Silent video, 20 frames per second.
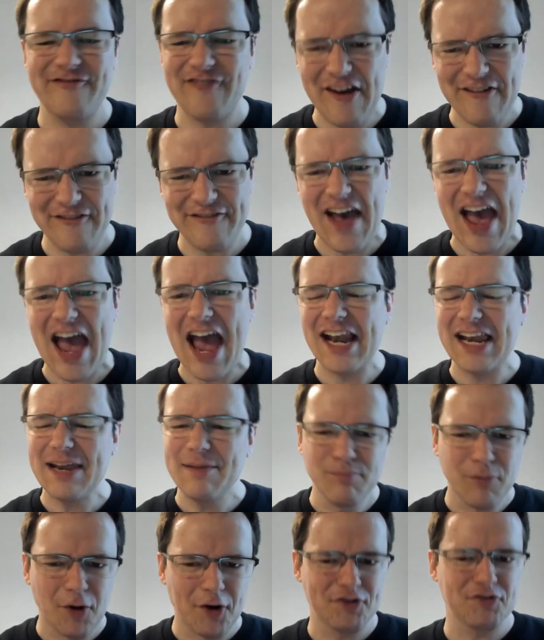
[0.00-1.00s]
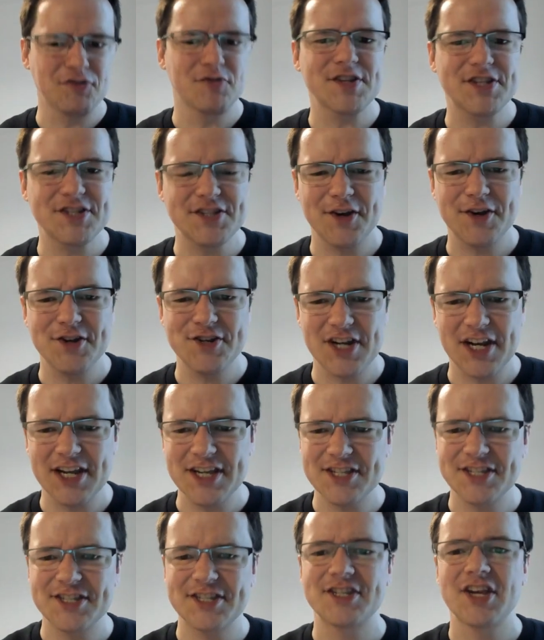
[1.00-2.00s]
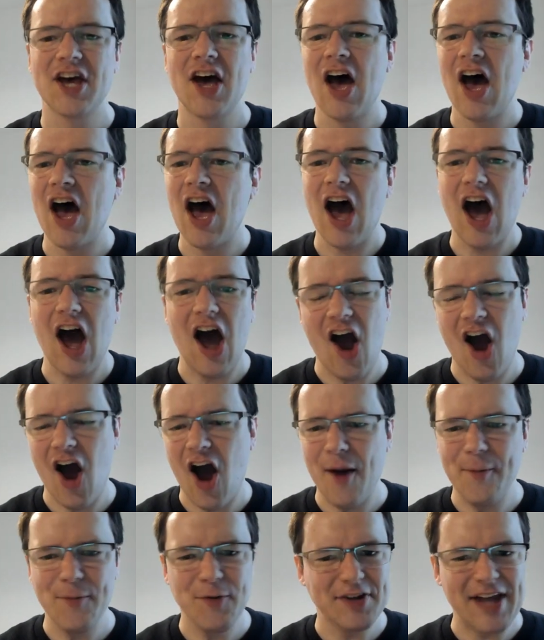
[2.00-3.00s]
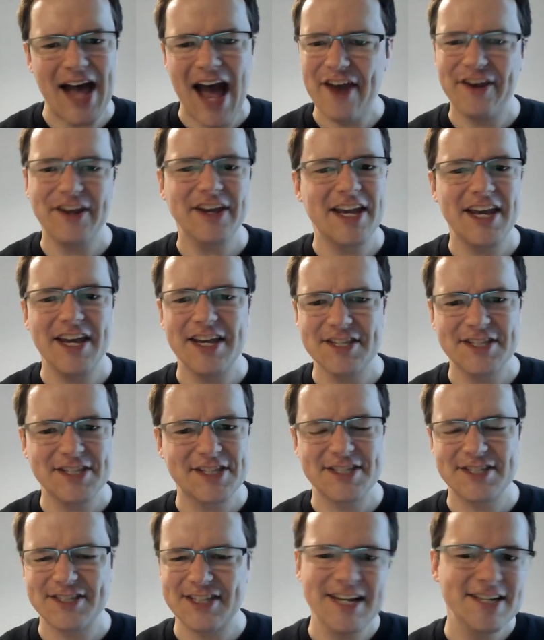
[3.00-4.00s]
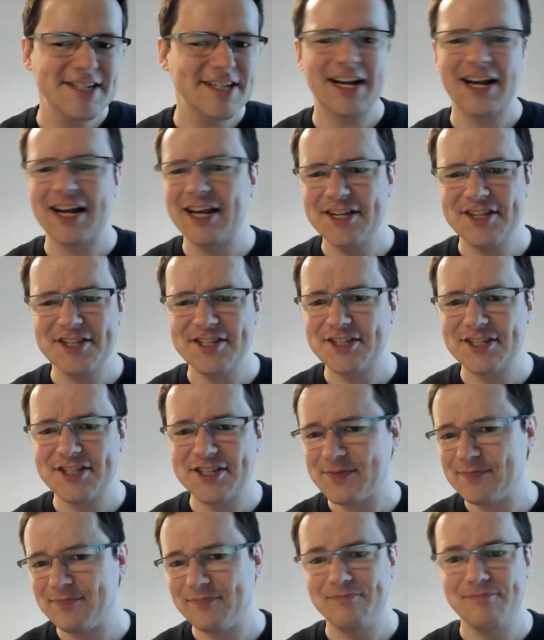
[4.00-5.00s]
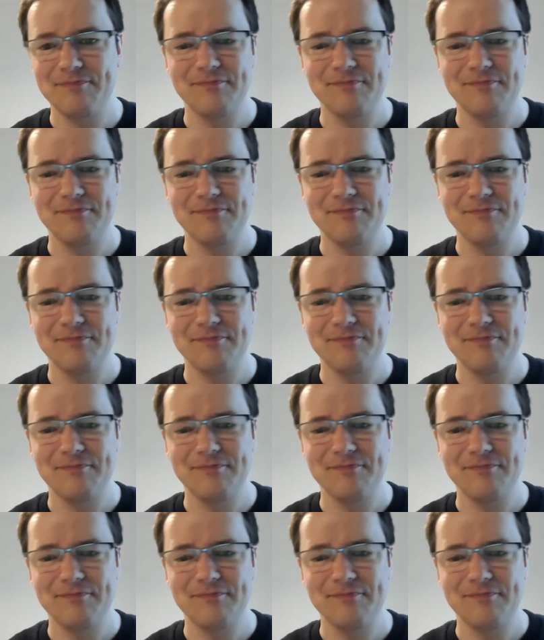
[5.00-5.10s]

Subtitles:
fairly moderate socialists. You had anarchists, syndicalists,